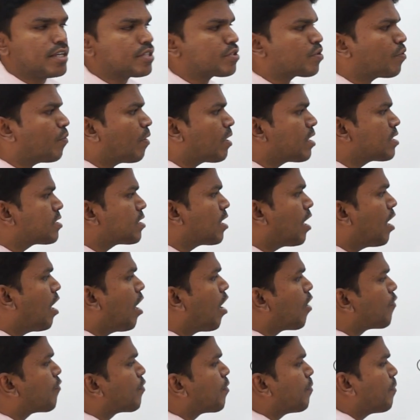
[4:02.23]
So what is the
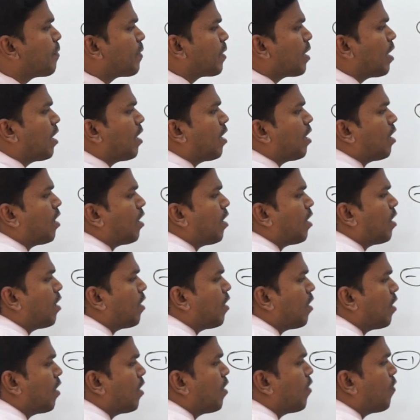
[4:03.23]
all from
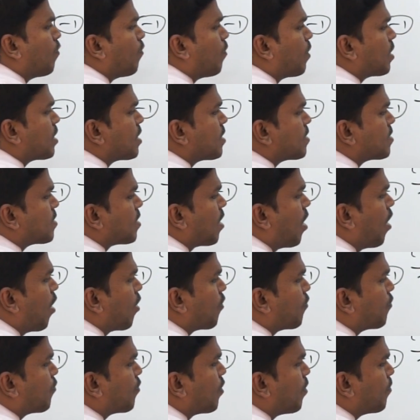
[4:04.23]
uh, what is
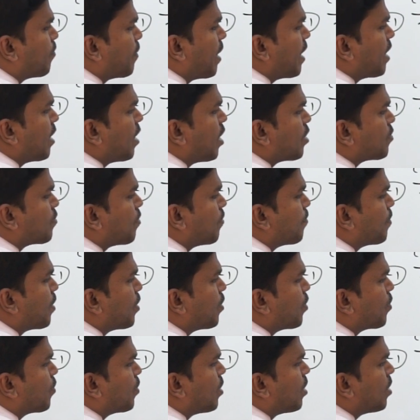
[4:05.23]
all from nine, last from
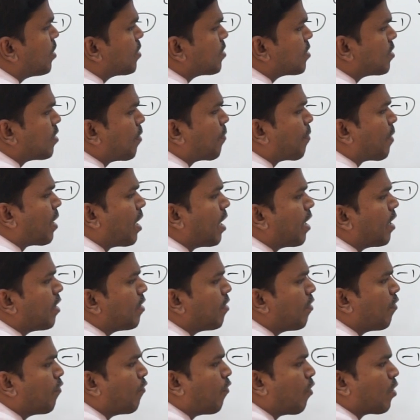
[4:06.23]
ten to the
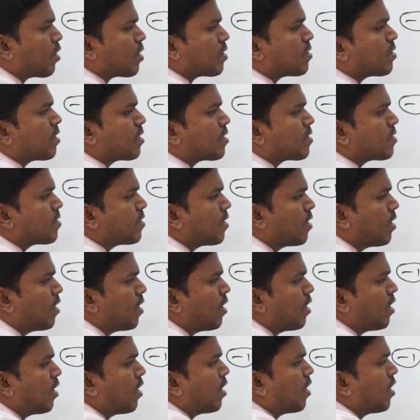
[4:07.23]
subtrahend? forty-six.
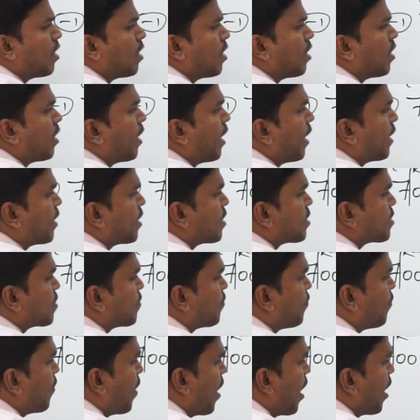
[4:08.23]
It is
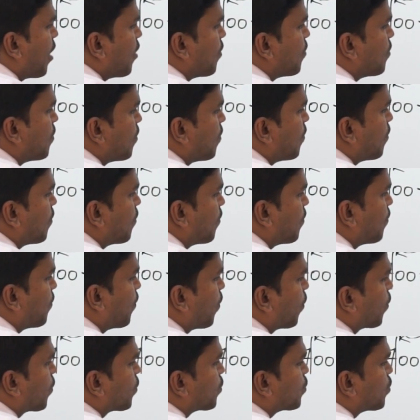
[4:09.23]
five,
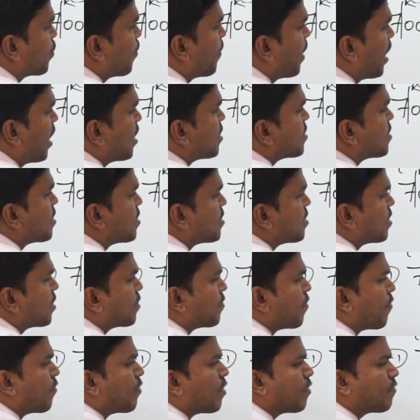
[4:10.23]
four. So my answer is
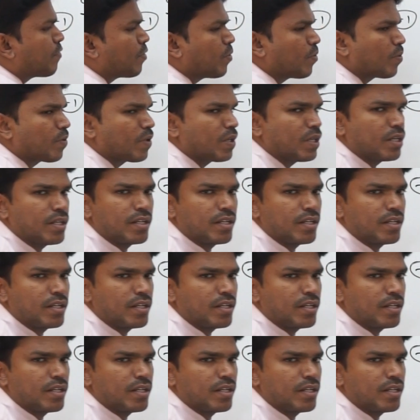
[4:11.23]
six hundred fifty-four.